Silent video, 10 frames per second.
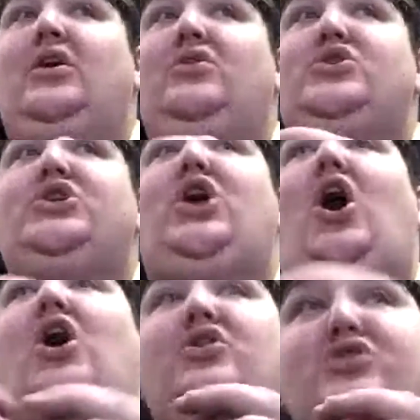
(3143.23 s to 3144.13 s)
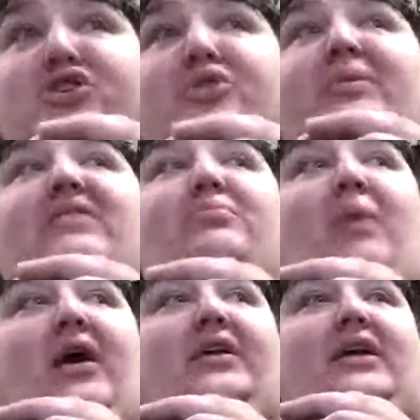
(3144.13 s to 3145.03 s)
you should also be
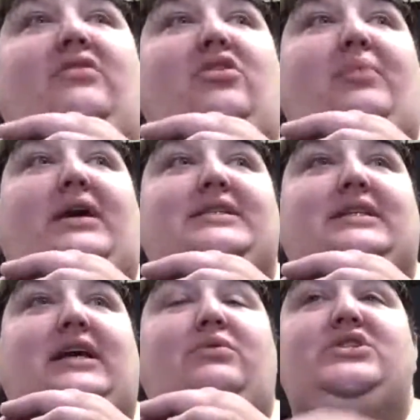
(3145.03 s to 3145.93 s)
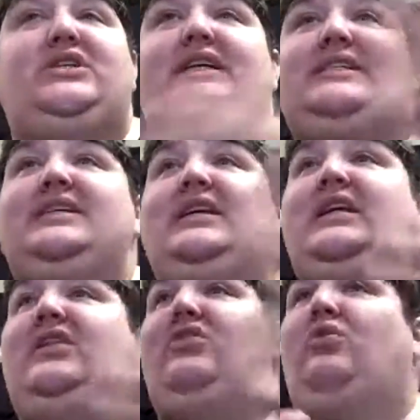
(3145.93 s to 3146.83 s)
modeling robust language. It isn't an
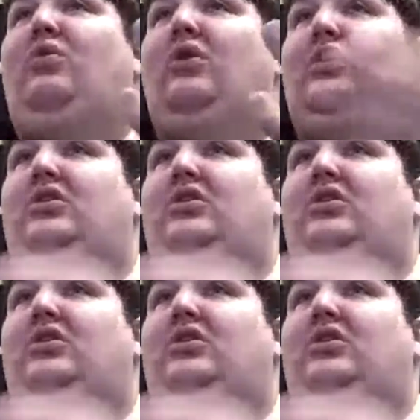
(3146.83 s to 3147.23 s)
either or.